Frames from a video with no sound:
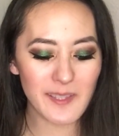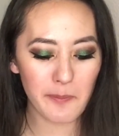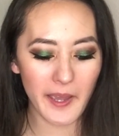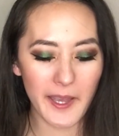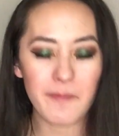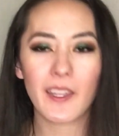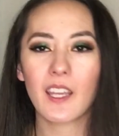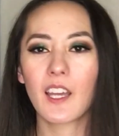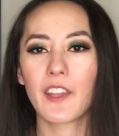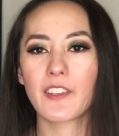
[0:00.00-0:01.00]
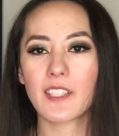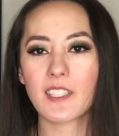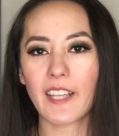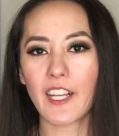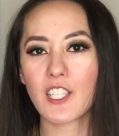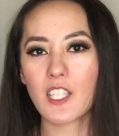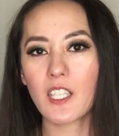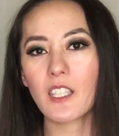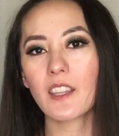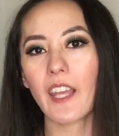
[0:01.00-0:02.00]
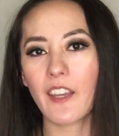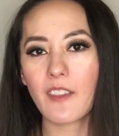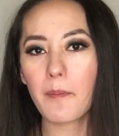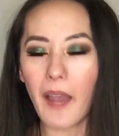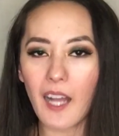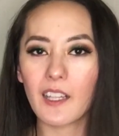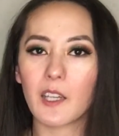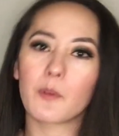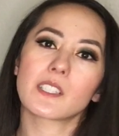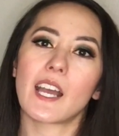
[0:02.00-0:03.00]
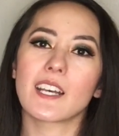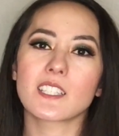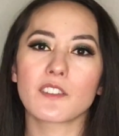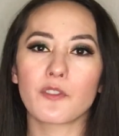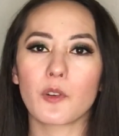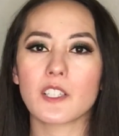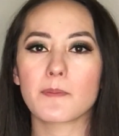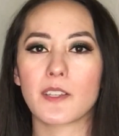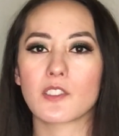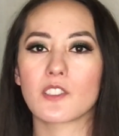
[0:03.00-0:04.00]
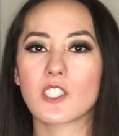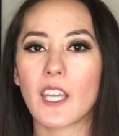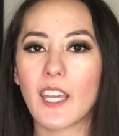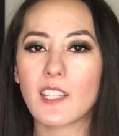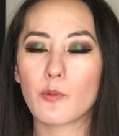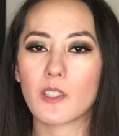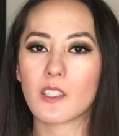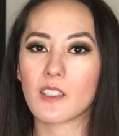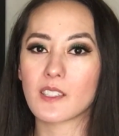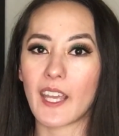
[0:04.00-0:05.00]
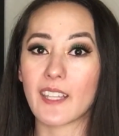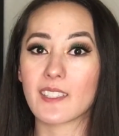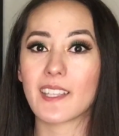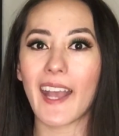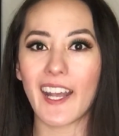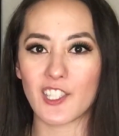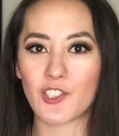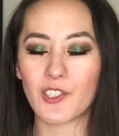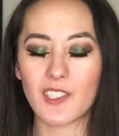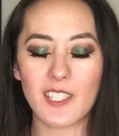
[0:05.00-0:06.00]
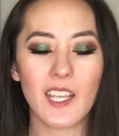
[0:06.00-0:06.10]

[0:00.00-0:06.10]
But there's a section at the end of the palette which has the 4 special shades, which contains the Astrals.